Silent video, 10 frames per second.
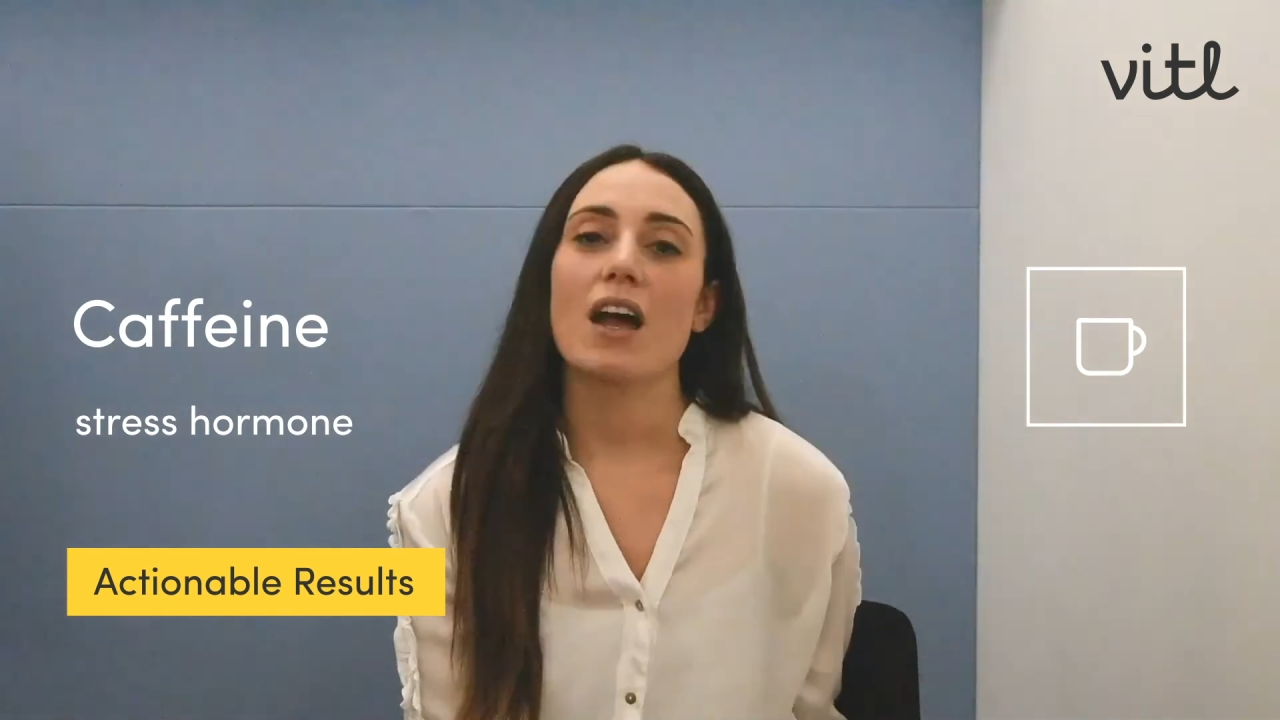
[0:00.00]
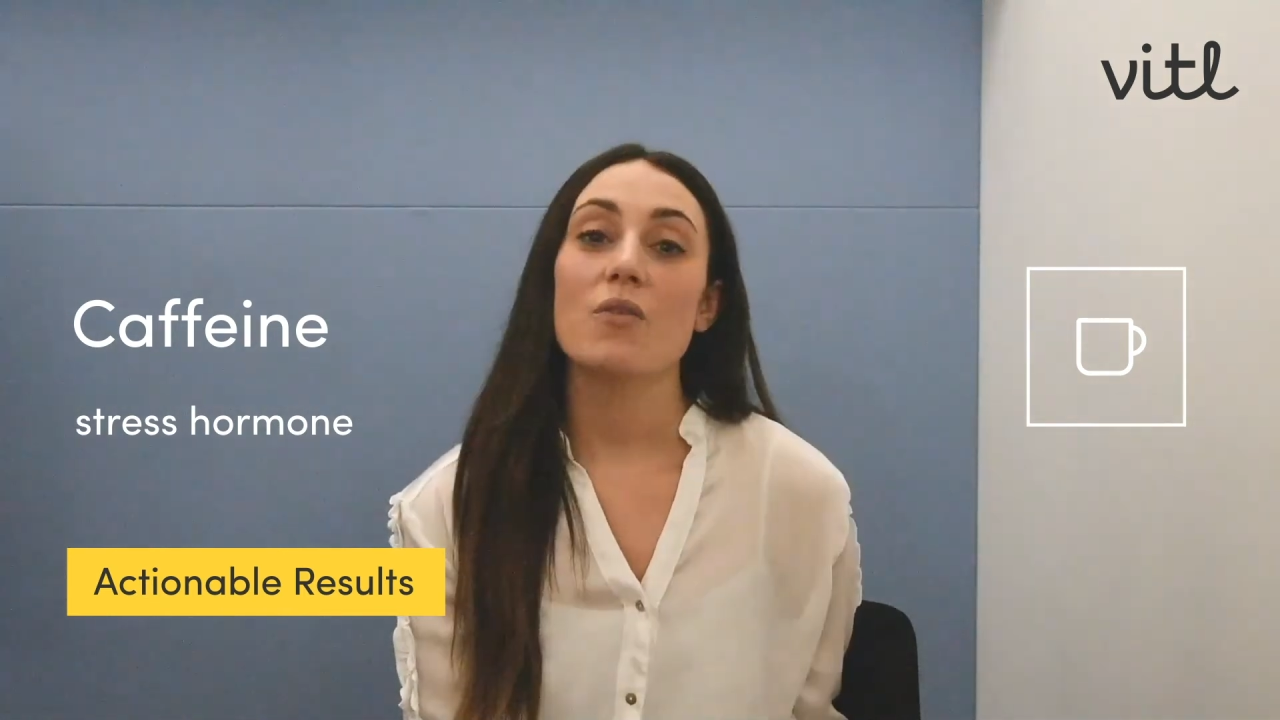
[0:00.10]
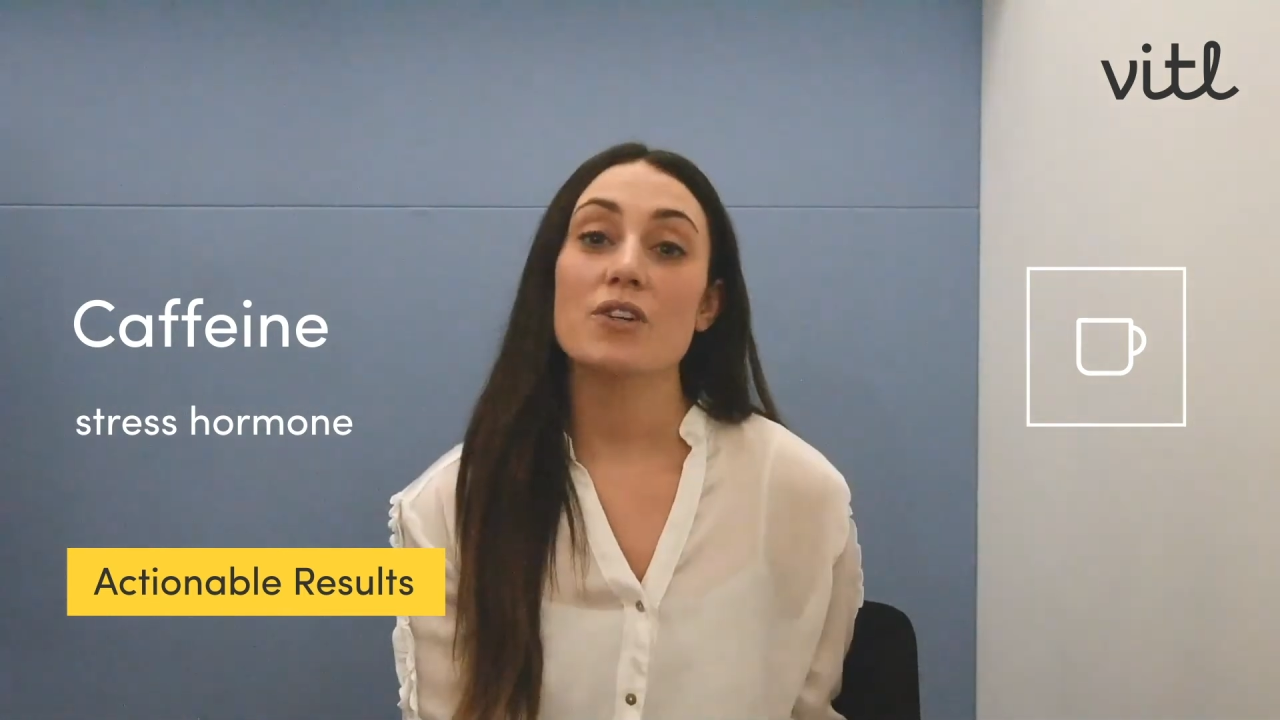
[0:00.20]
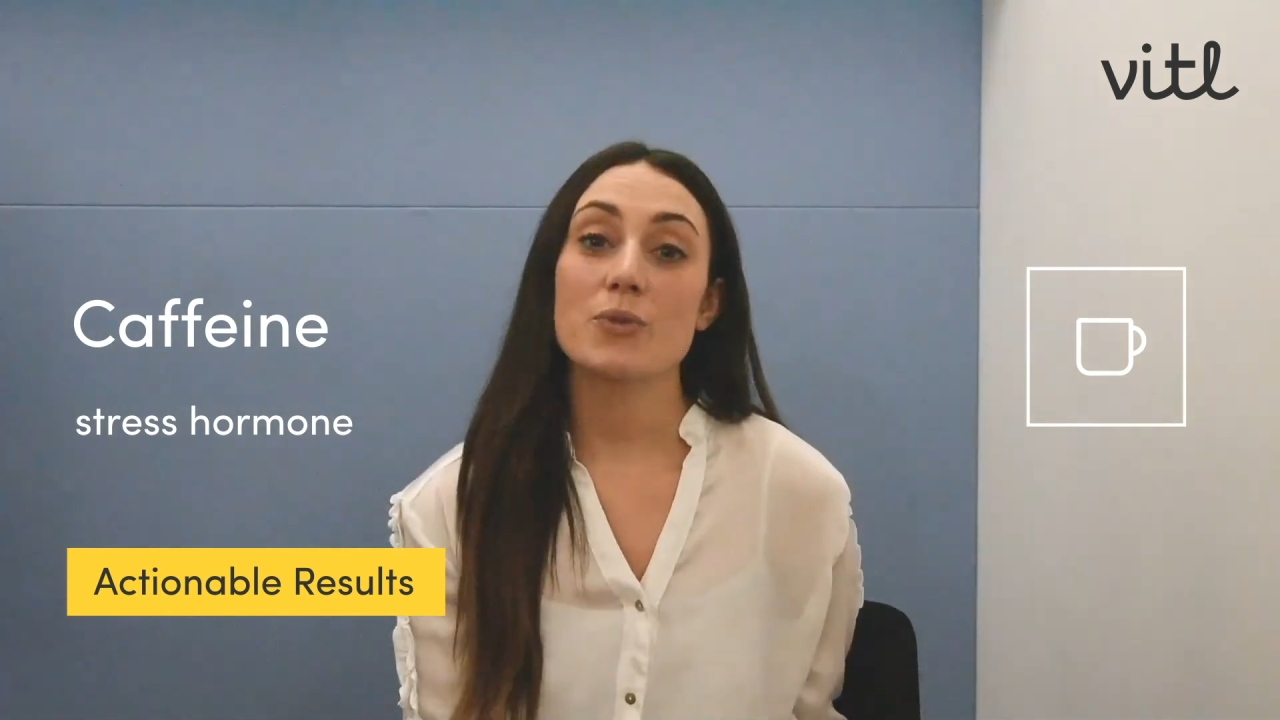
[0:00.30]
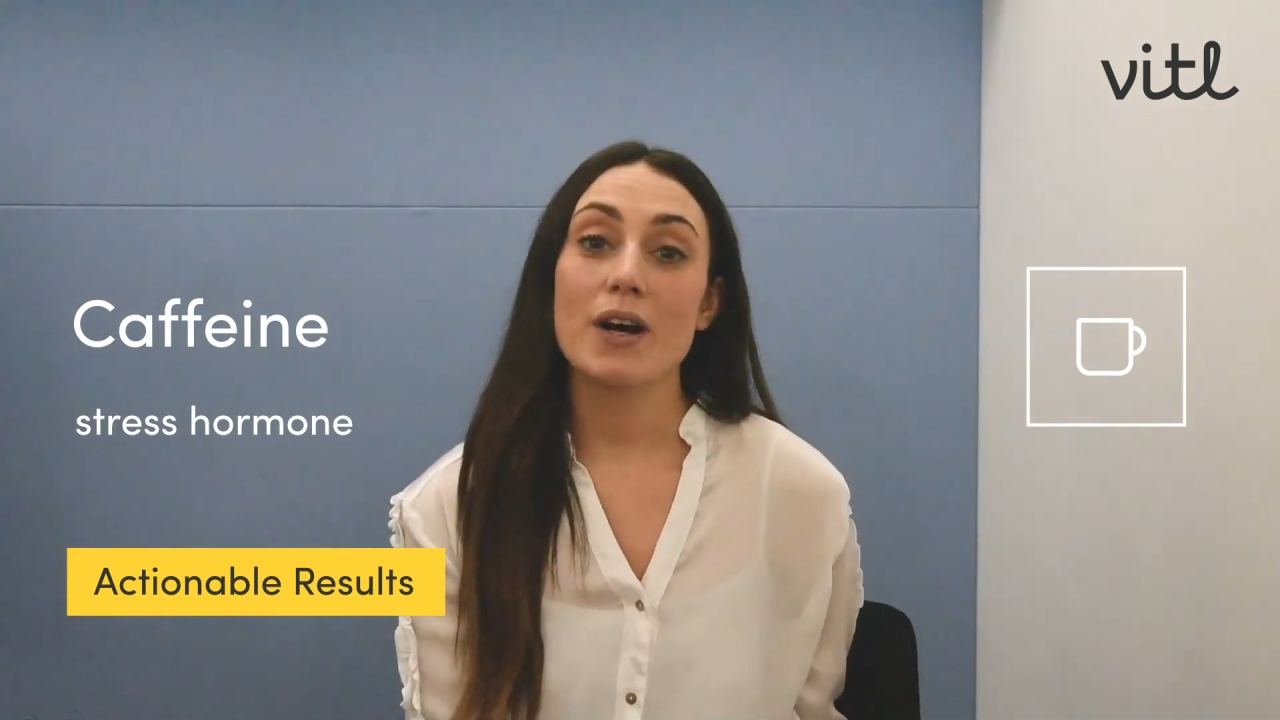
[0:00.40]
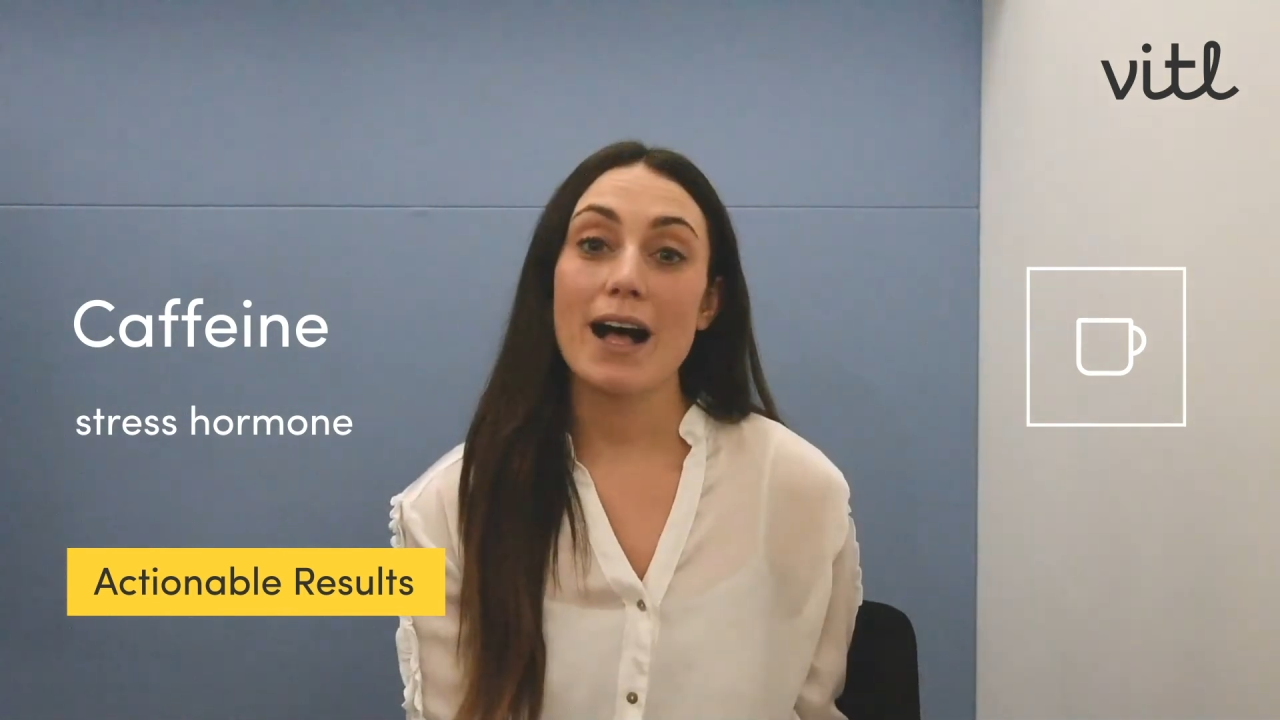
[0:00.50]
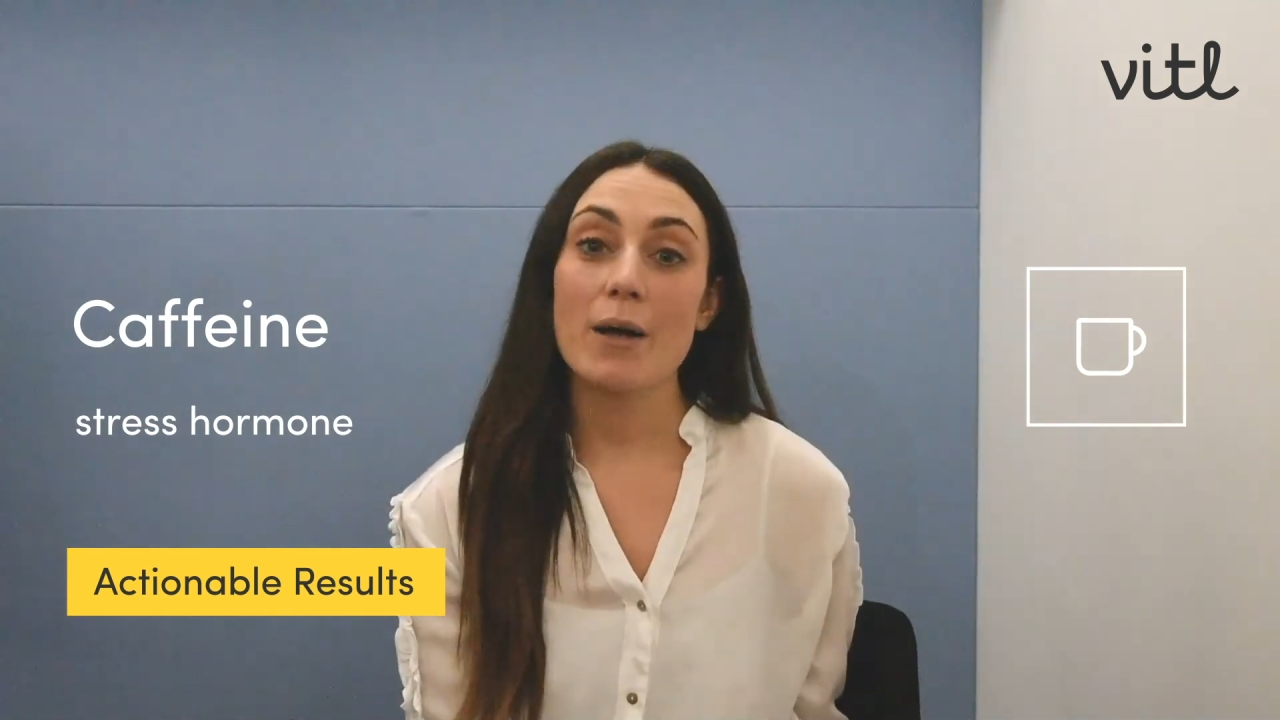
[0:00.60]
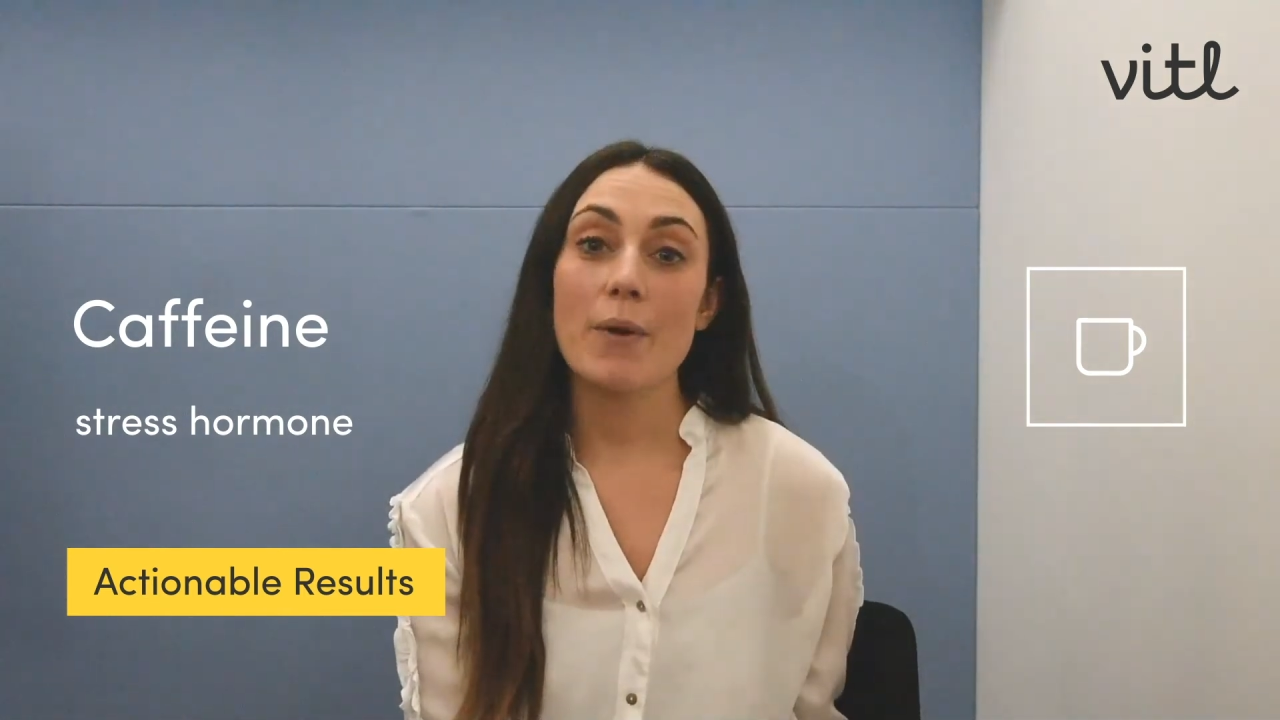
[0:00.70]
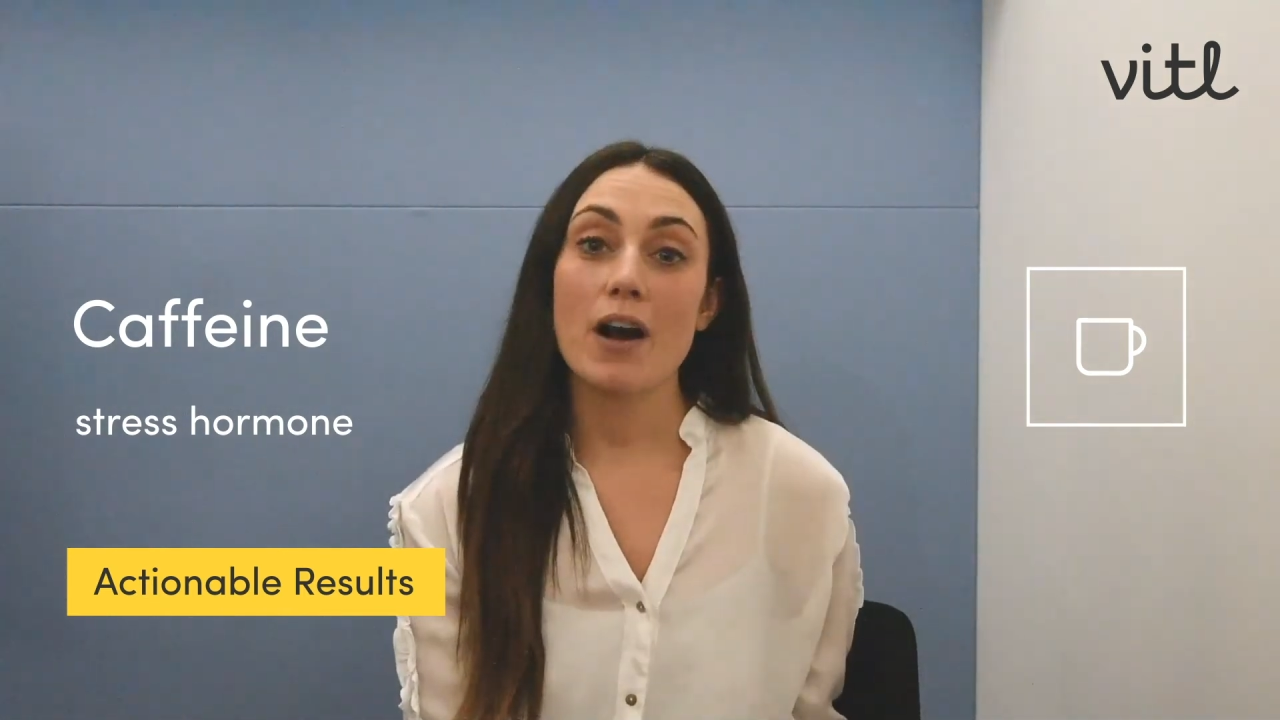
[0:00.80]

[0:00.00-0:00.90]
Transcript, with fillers: which will help